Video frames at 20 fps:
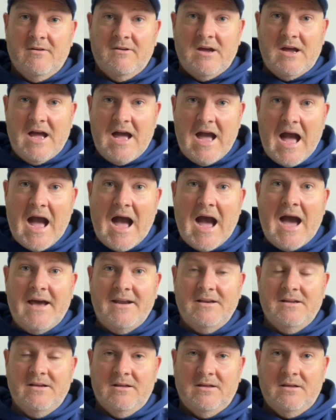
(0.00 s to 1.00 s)

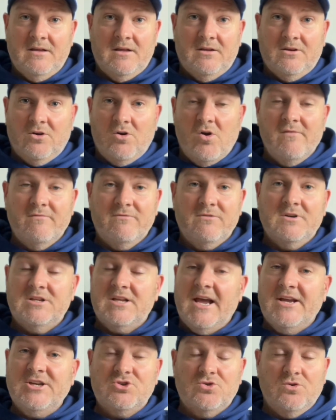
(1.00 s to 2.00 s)
hard,
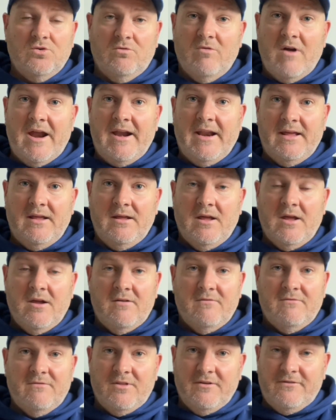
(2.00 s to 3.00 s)
confrontational running
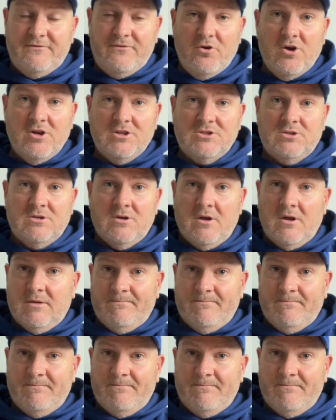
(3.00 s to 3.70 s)
for the first